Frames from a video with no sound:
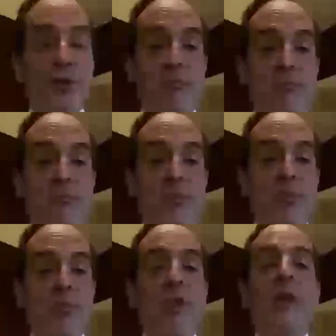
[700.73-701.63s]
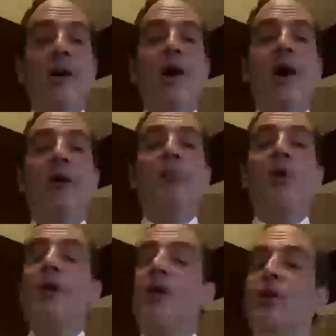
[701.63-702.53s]
So stay calm,
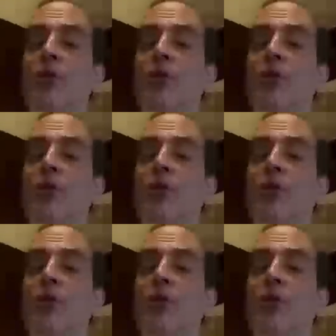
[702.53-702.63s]
know that